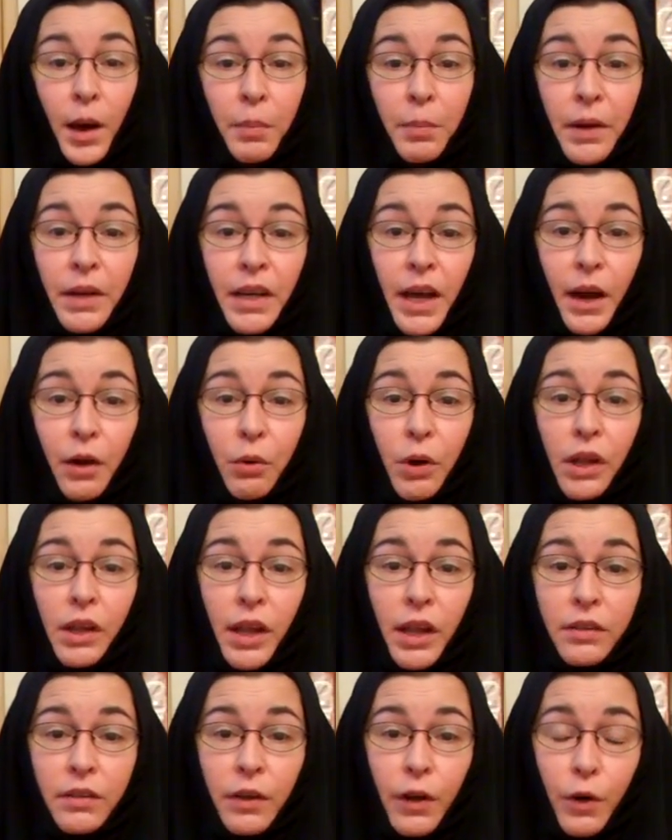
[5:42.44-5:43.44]
But now
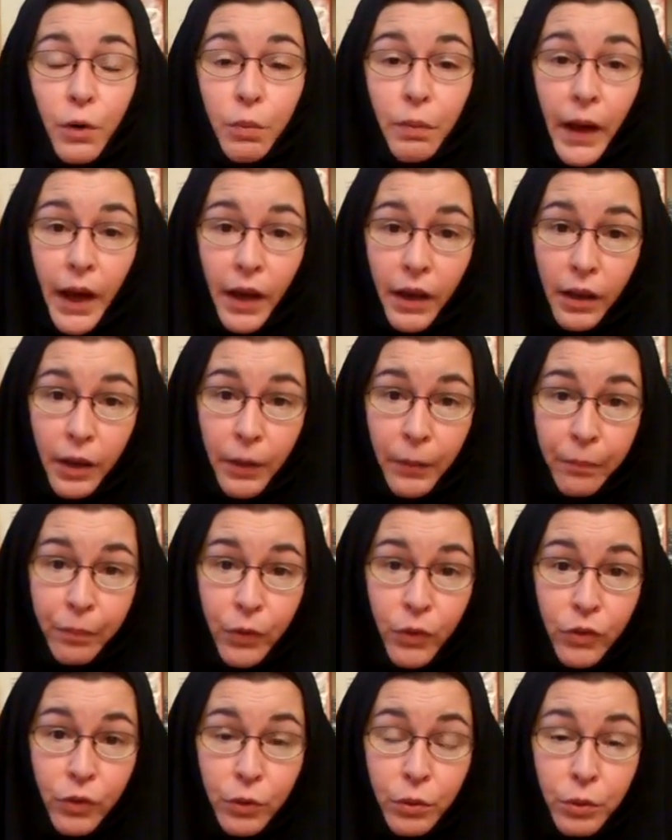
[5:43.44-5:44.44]
let's go back
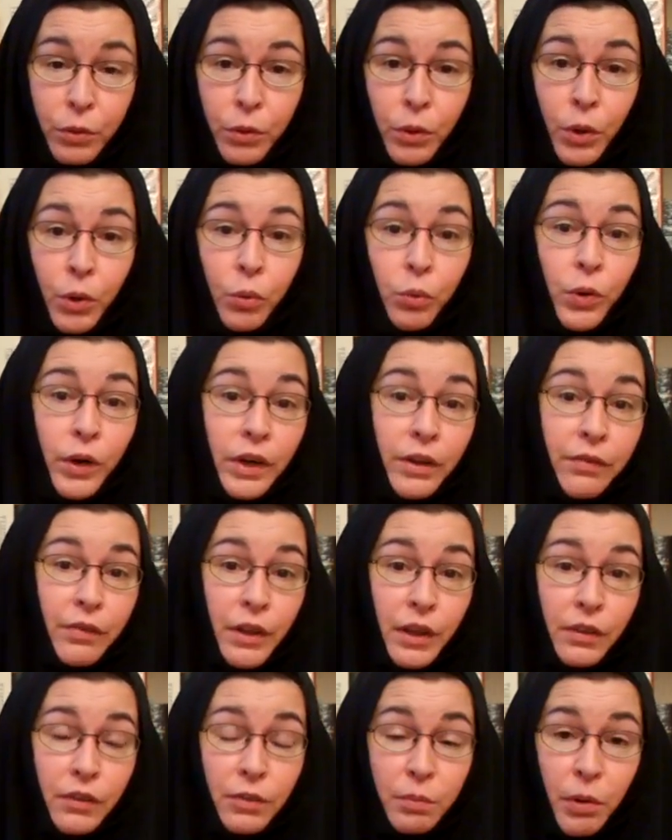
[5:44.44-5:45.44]
to one of
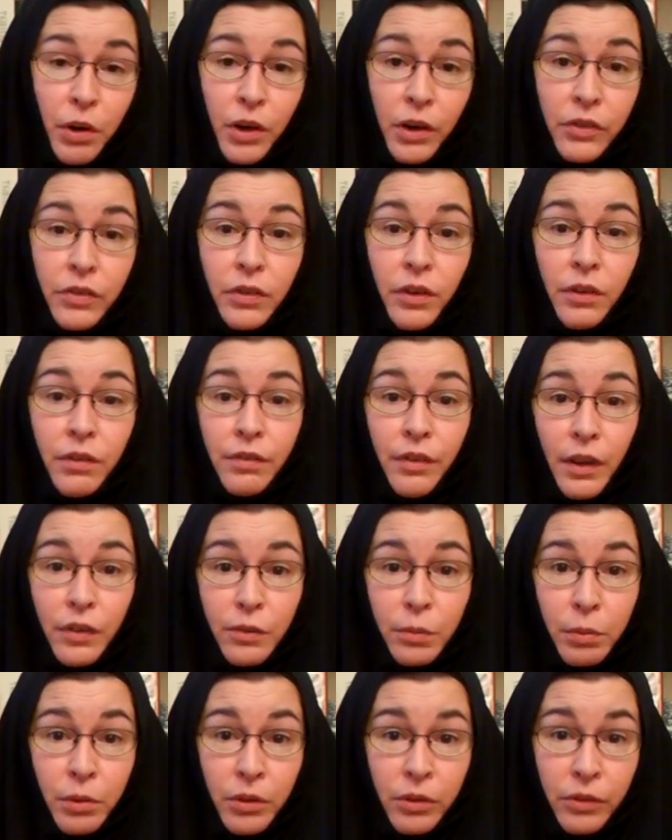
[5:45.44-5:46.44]
these parts of
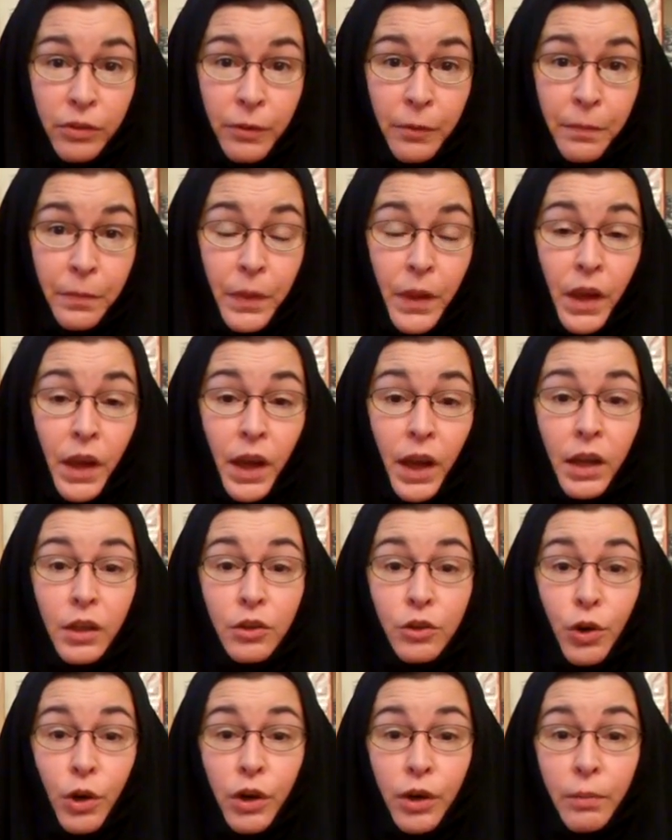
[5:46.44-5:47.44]
Vespers
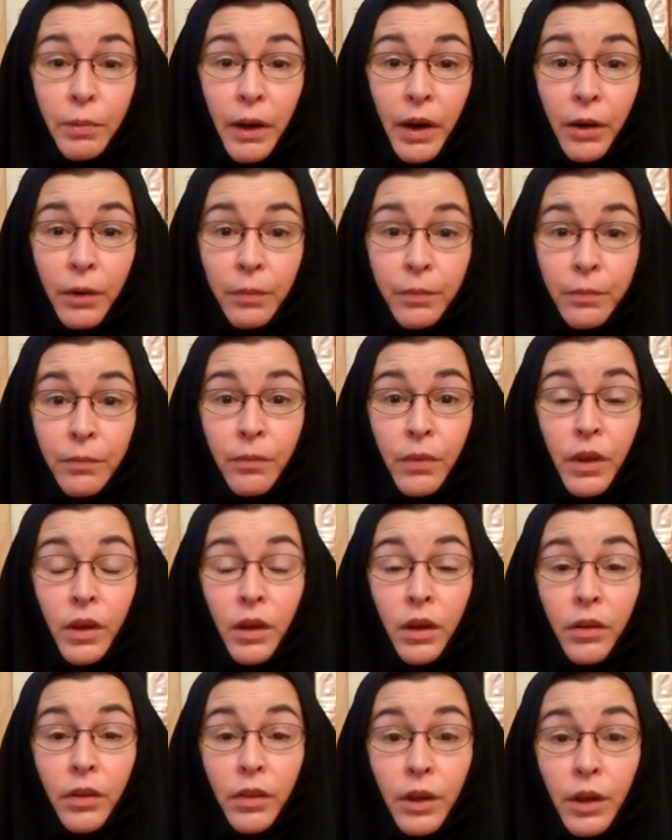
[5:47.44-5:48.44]
and talk about
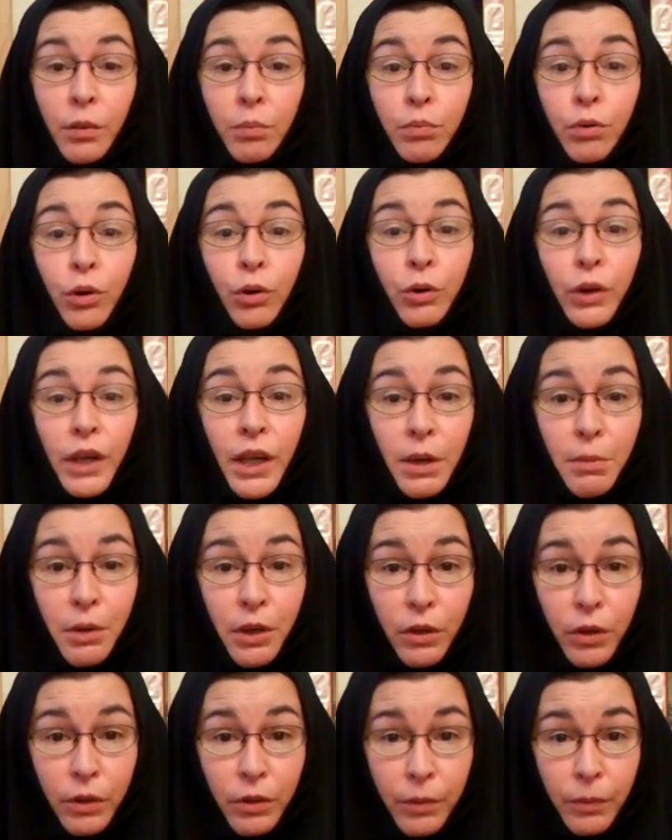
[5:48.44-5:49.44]
the
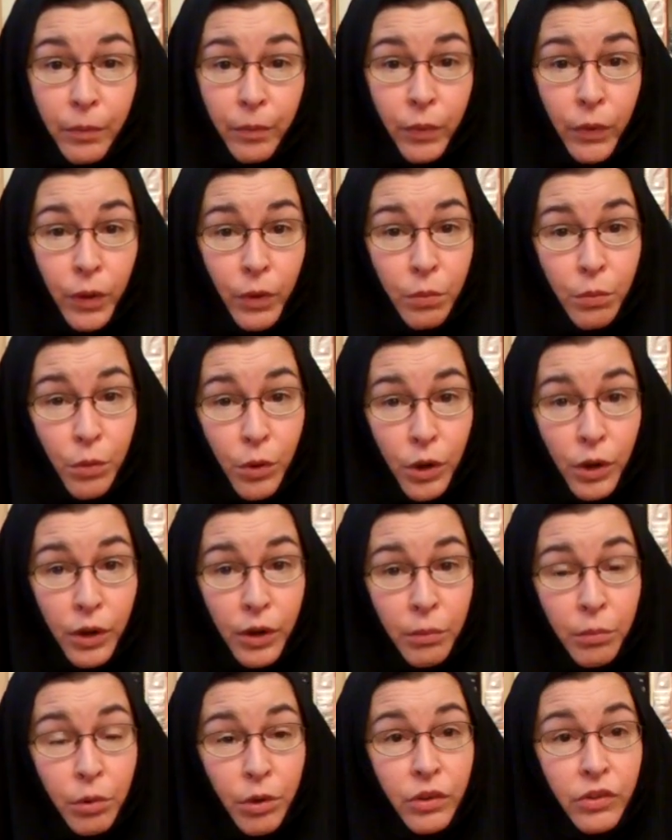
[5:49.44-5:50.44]
prokimenon
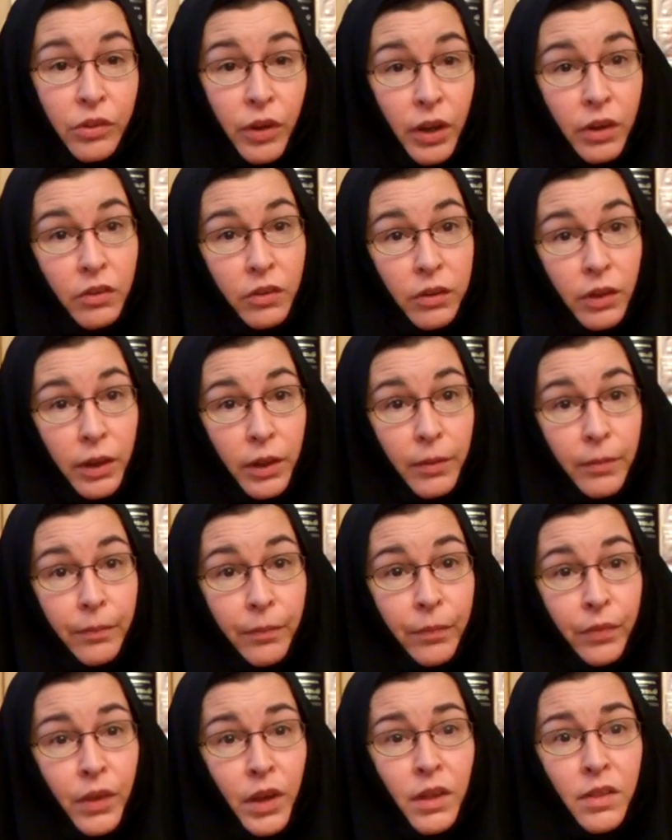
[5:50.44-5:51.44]
more precisely.
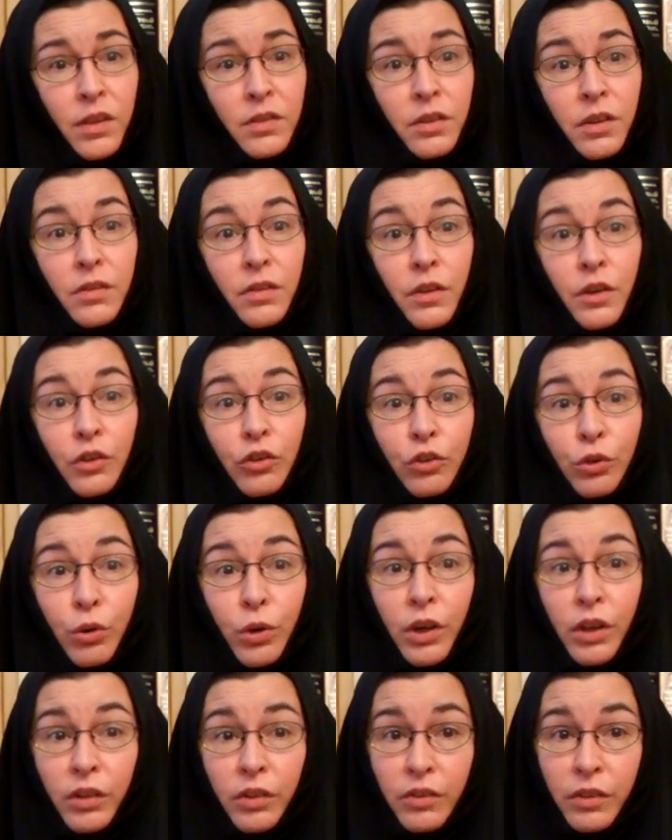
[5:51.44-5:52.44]
This is the
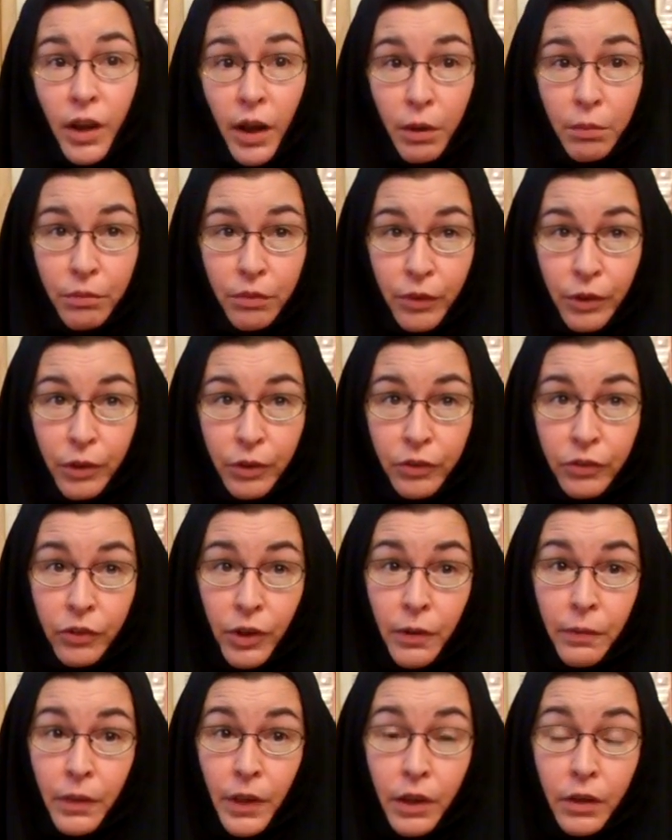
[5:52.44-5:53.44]
short psalm verse
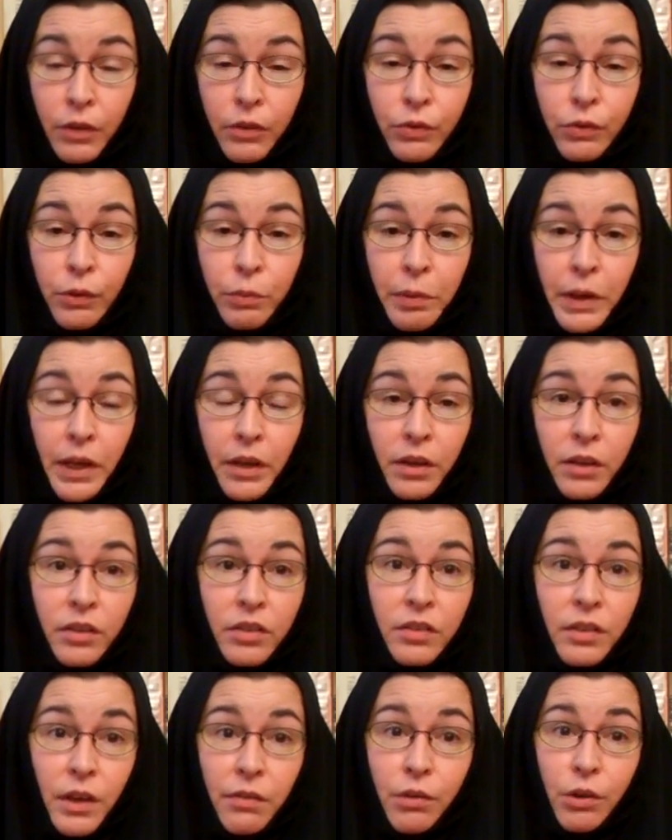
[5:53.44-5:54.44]
that is repeated
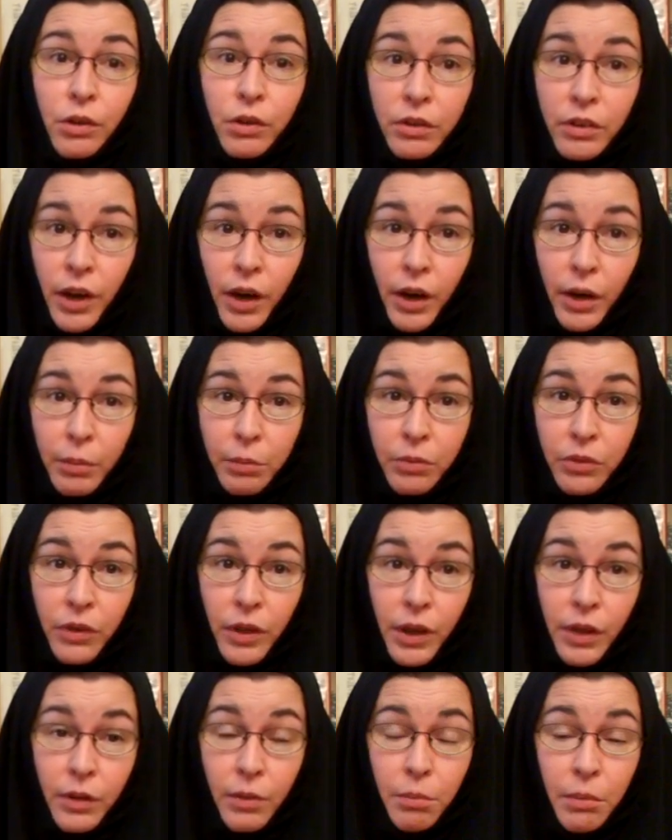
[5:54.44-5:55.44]
several times
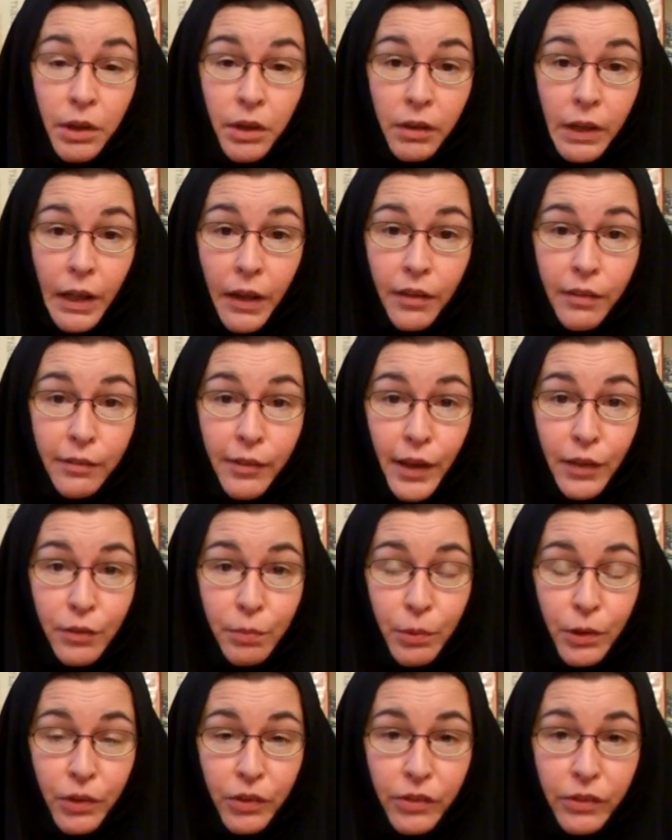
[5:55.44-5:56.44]
in the middle of
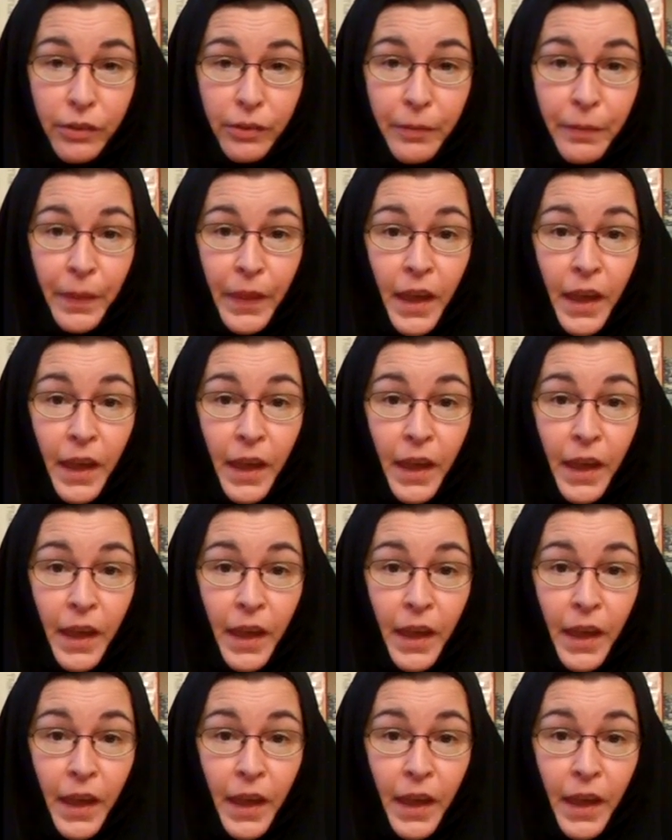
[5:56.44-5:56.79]
Vespers.